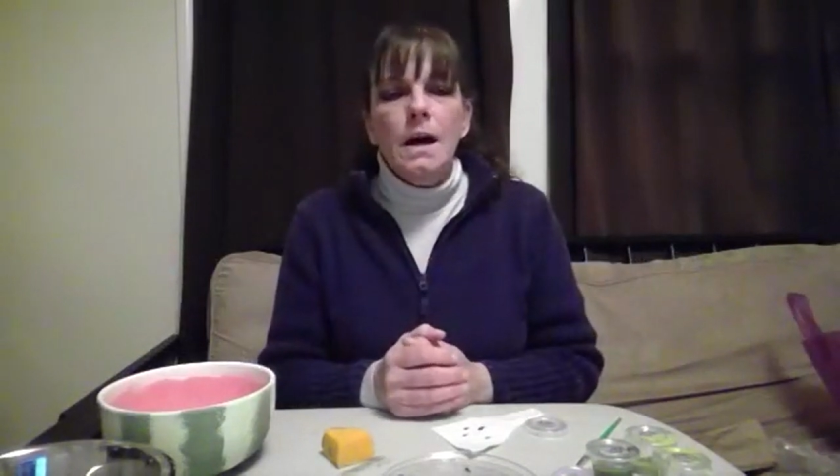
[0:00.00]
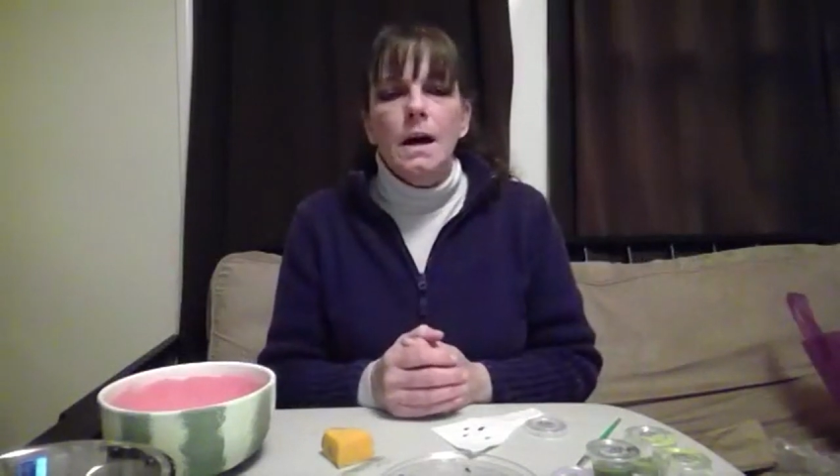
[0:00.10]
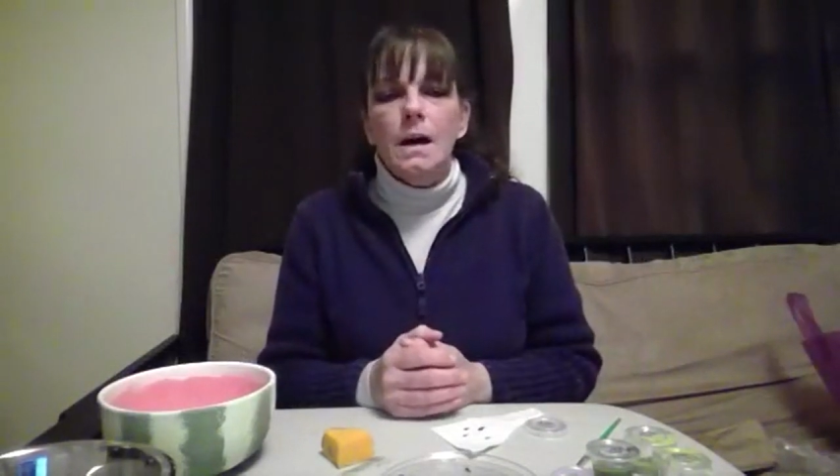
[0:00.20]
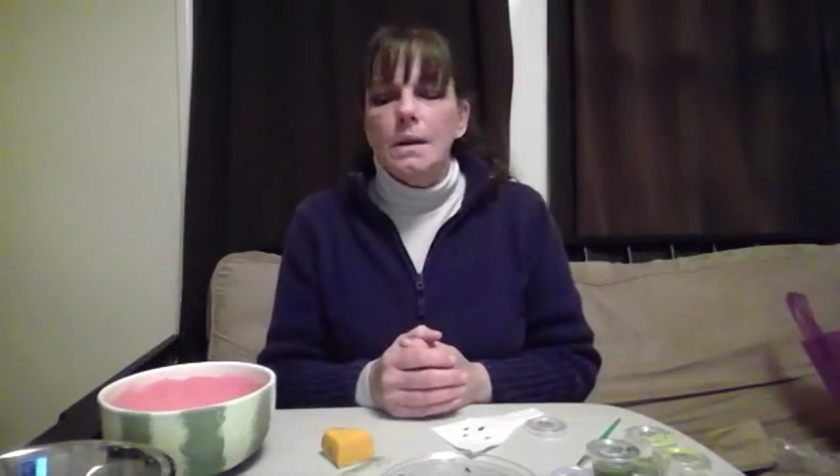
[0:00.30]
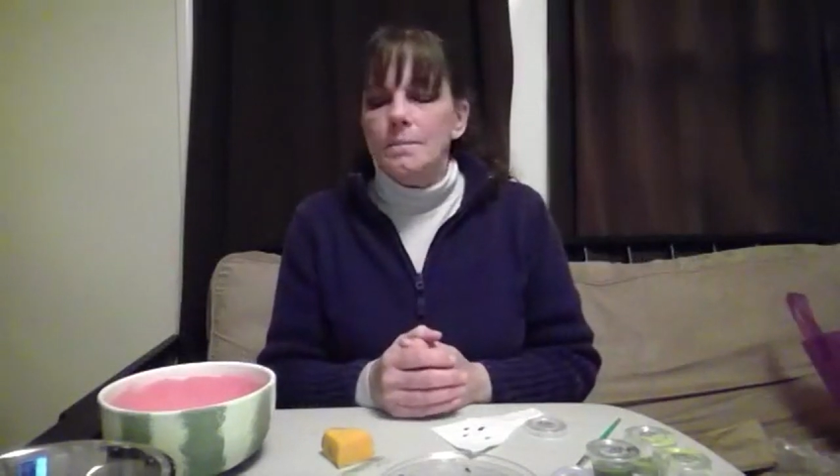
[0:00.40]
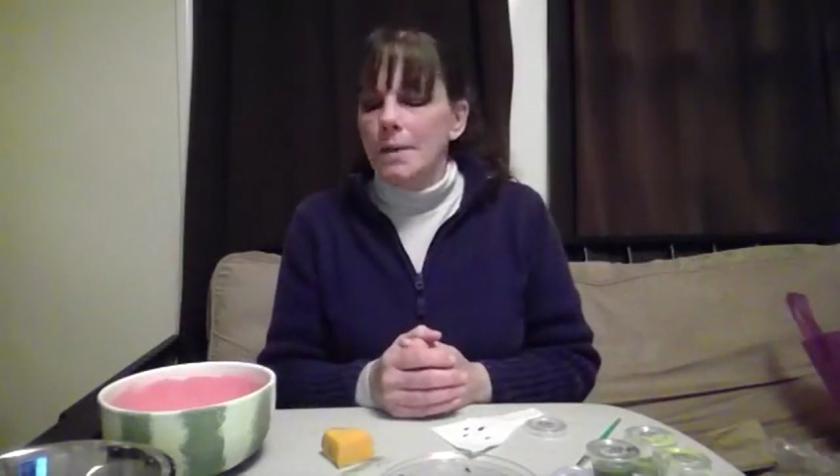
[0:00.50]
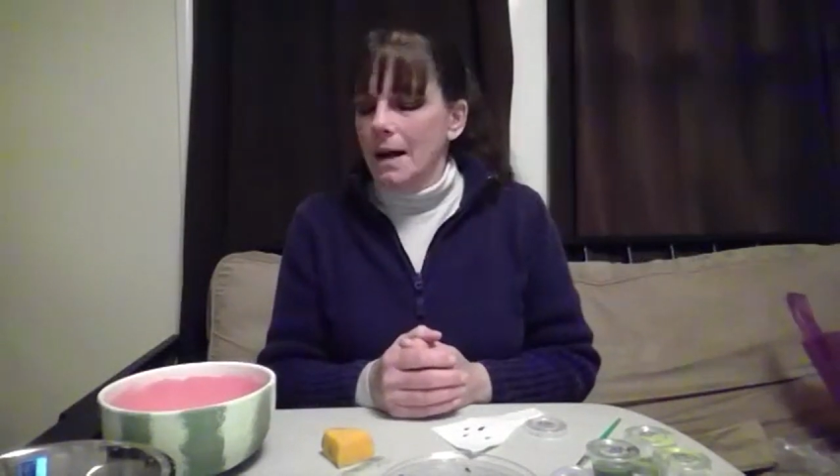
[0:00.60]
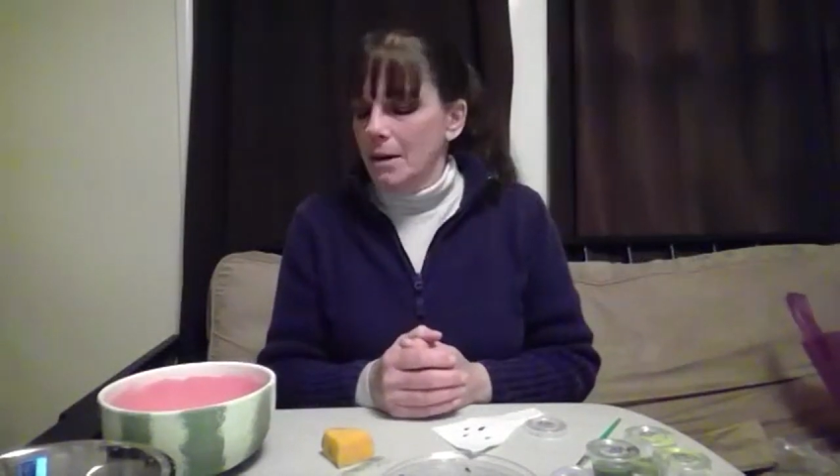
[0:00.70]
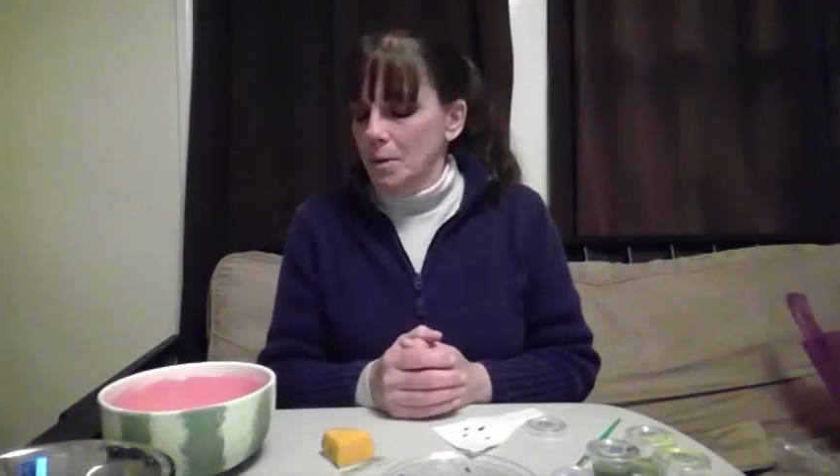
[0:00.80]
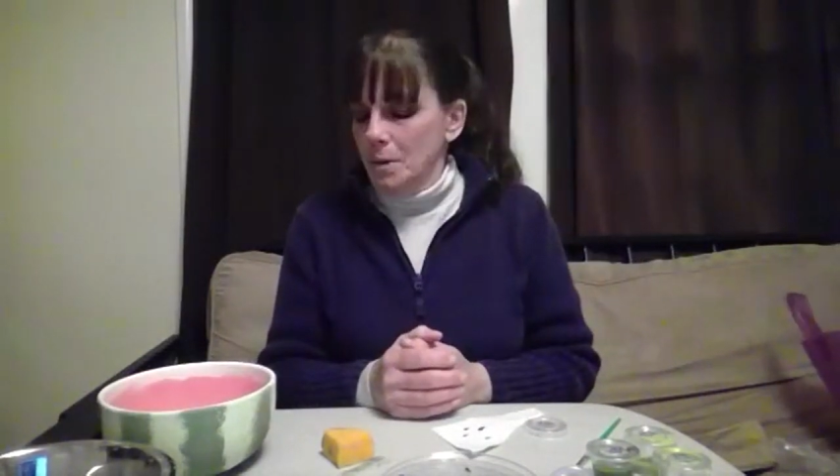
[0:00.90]

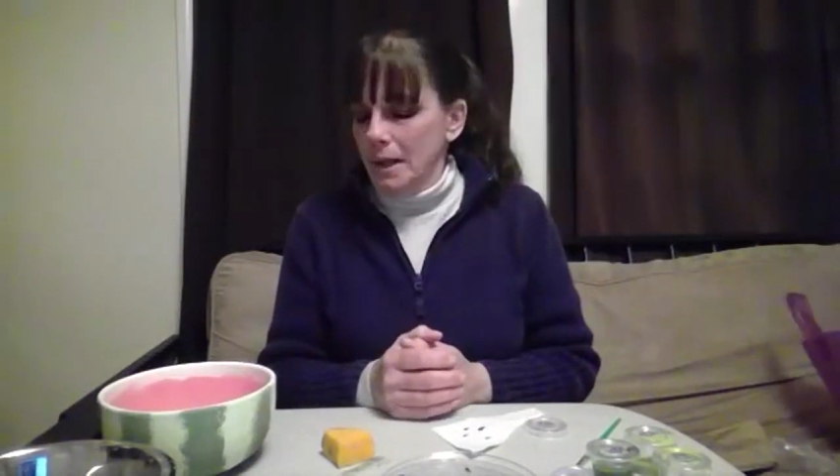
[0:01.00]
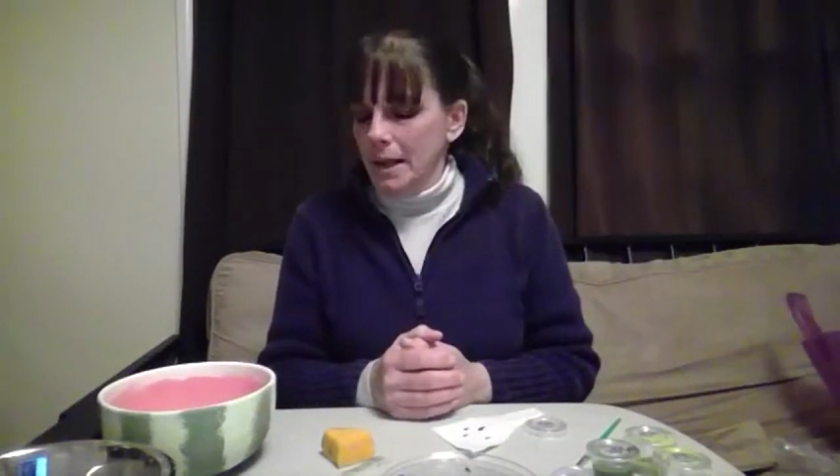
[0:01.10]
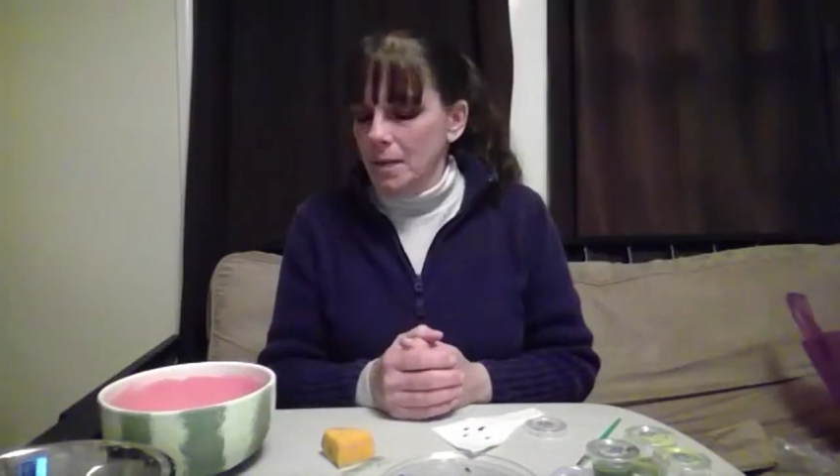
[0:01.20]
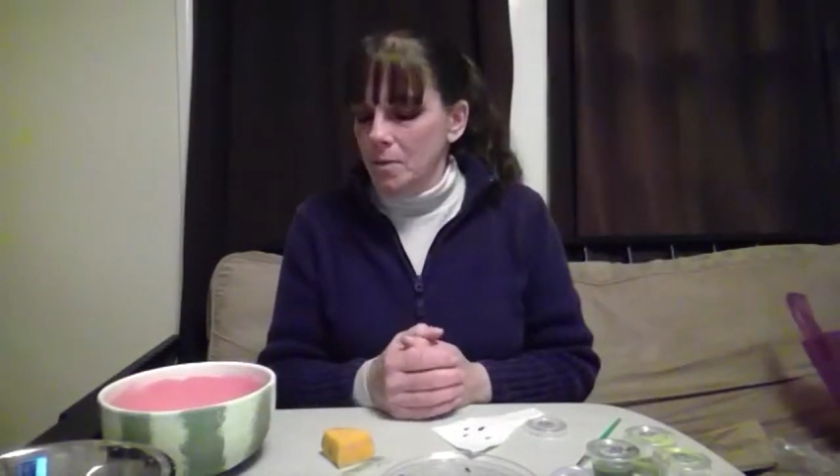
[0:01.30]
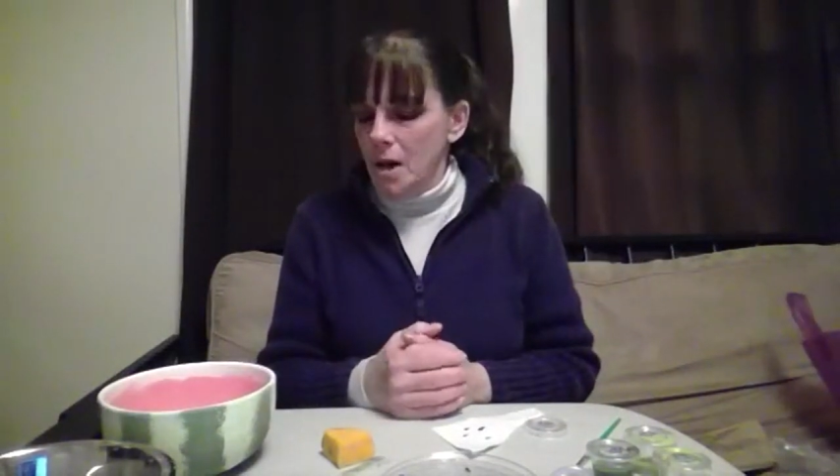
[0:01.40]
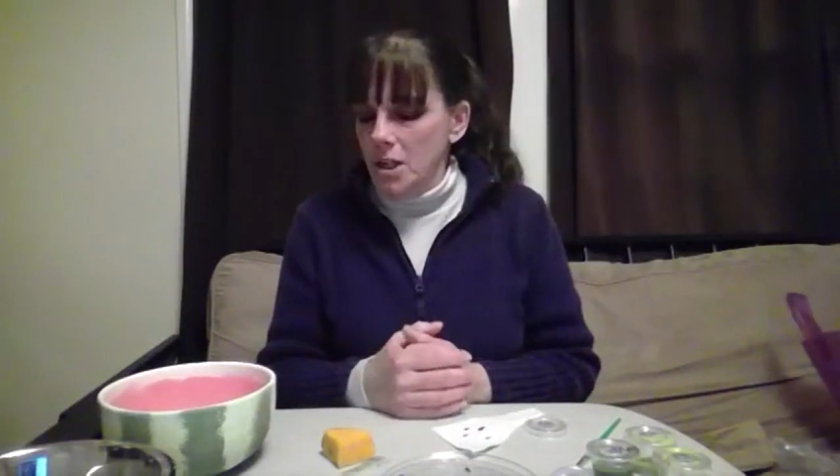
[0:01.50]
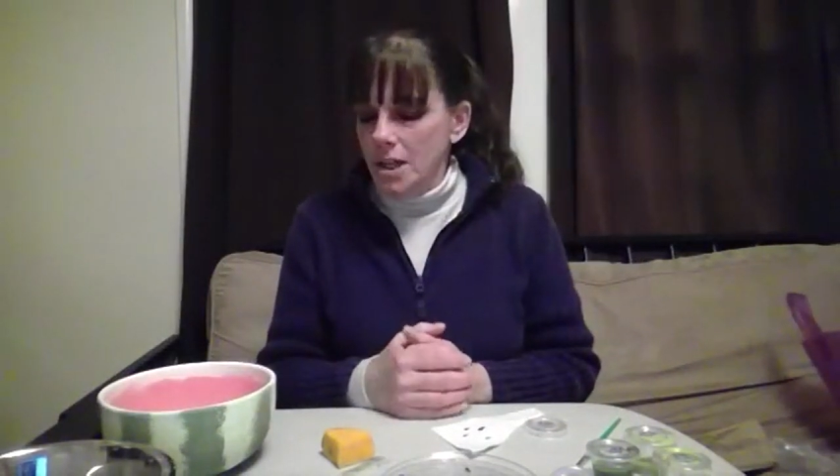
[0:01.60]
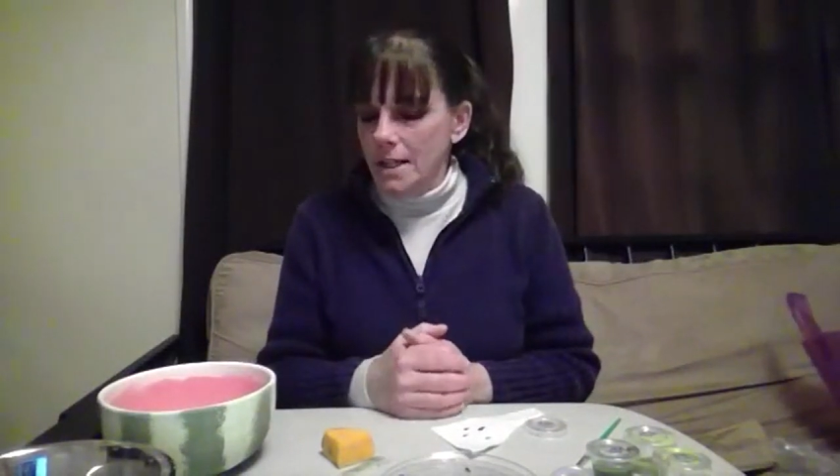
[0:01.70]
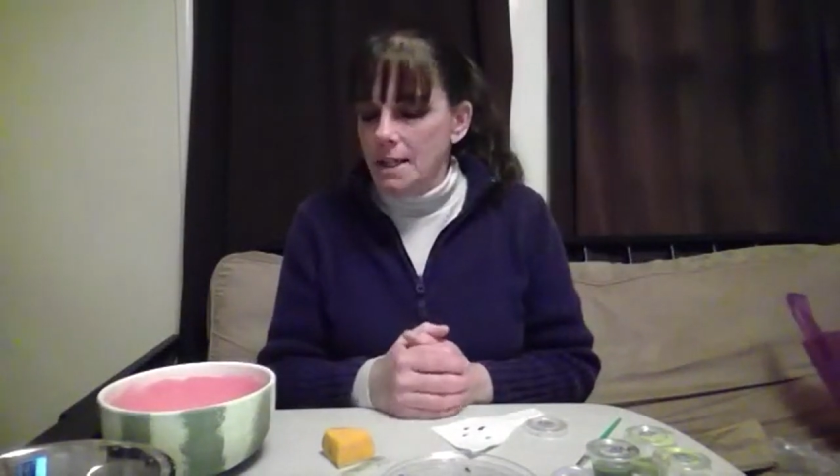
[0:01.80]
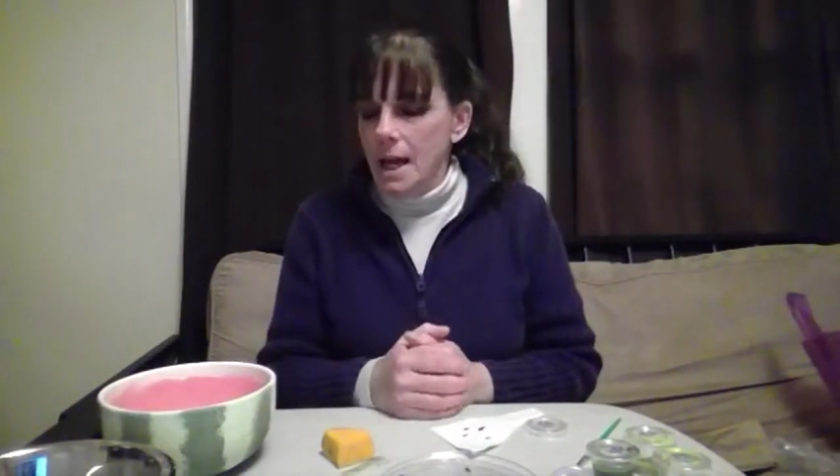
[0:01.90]
I hope you like your
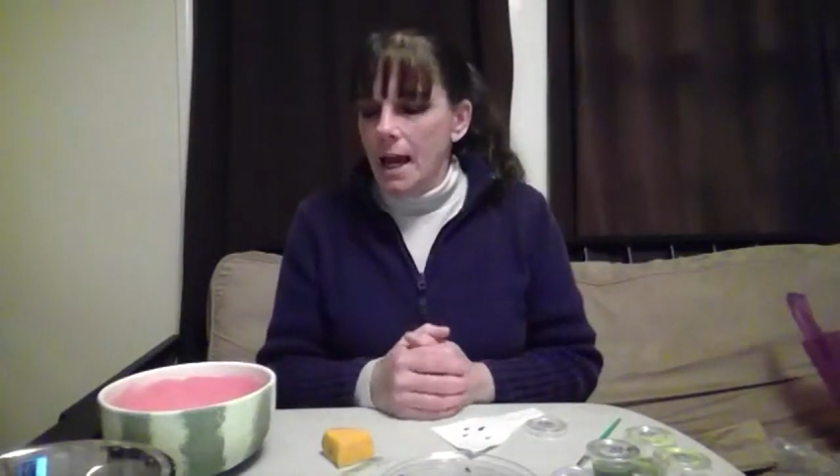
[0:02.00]
project.